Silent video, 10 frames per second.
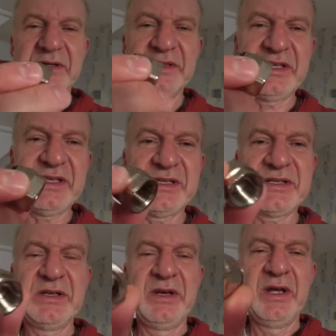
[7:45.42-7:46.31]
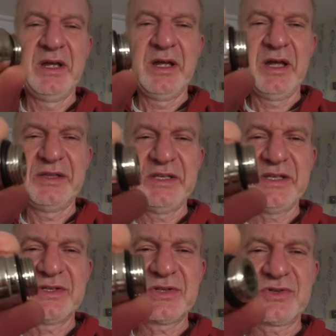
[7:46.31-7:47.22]
these and
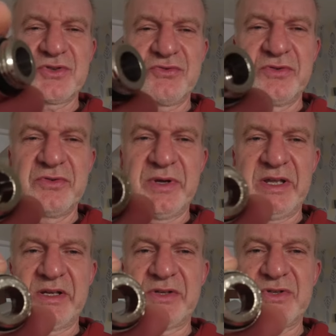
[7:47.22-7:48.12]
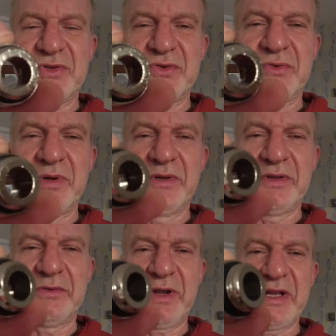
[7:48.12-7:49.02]
these screw into
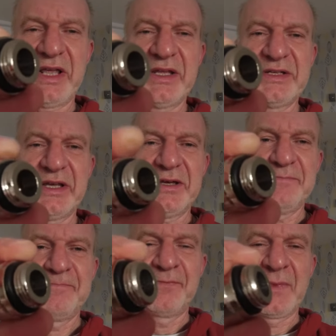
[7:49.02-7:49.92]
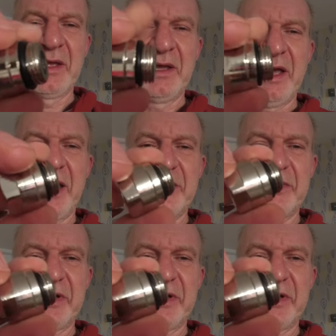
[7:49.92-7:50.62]
the radiator and you